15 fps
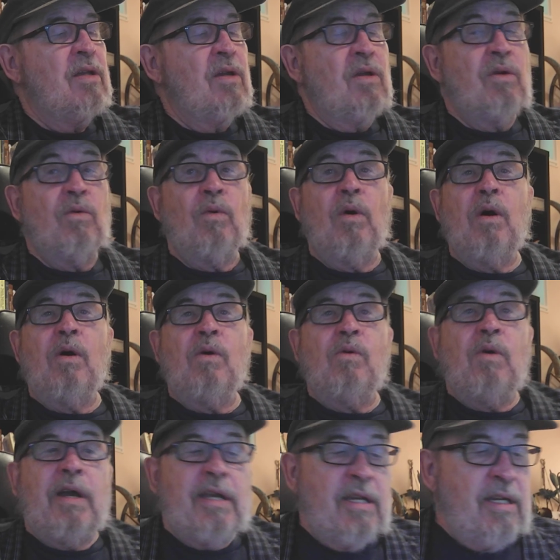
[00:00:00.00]

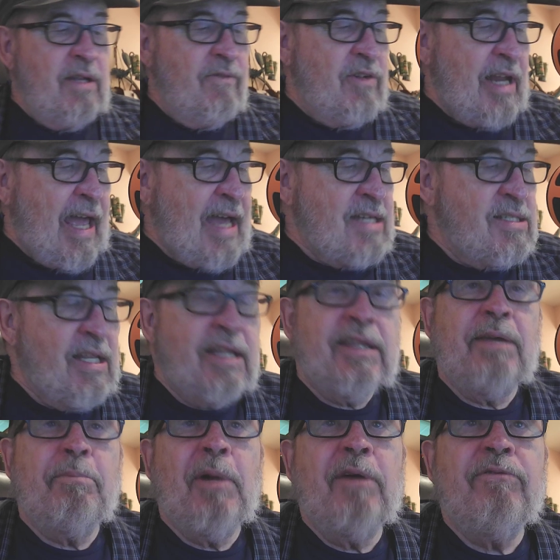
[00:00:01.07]
Whoa, I didn't even ask
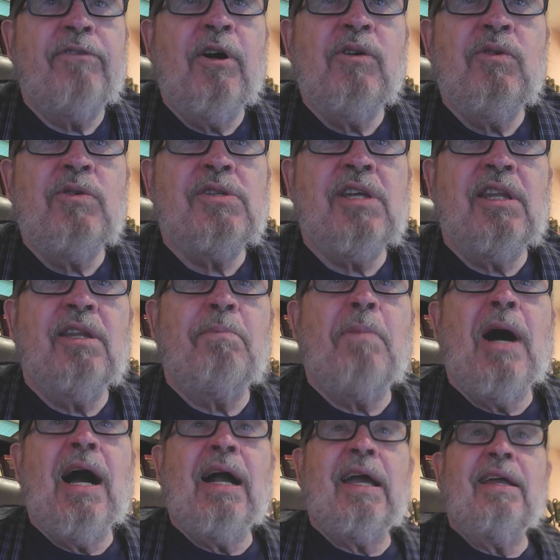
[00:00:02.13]
that. My phone was in the
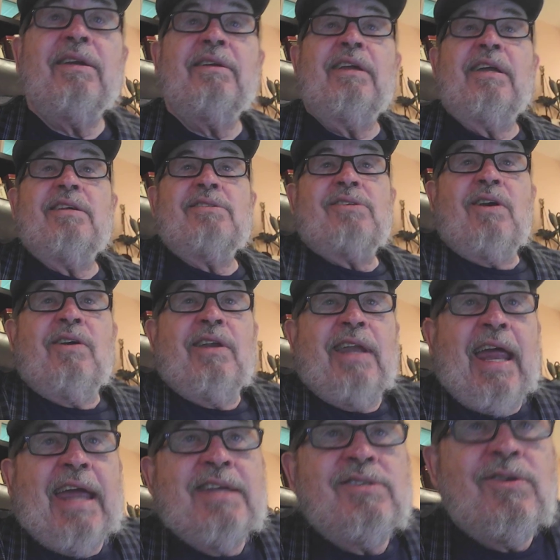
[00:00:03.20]
pocket and it started
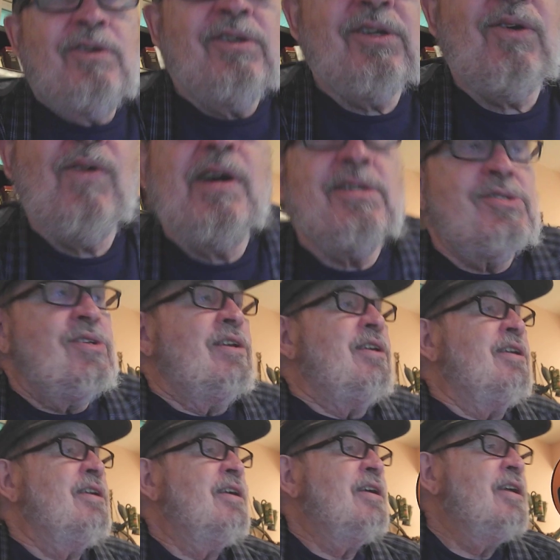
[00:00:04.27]
answering the question.
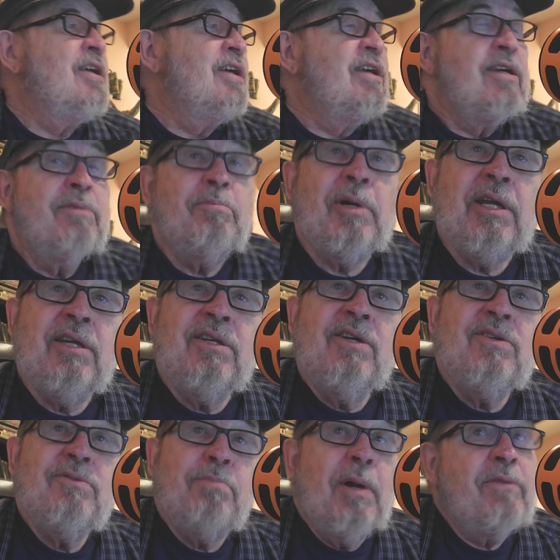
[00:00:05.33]
But it
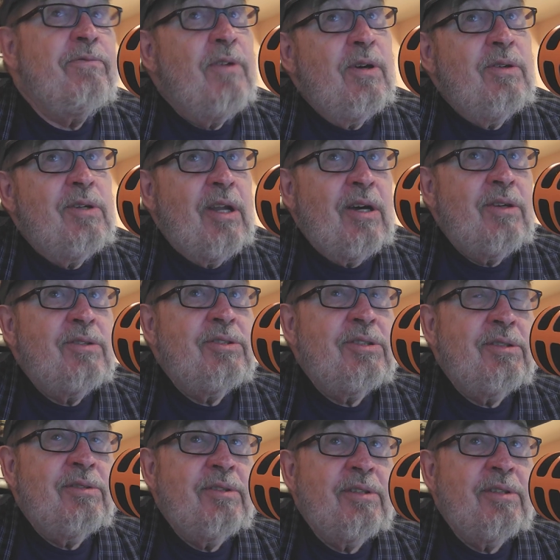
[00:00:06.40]
knows my phone knows.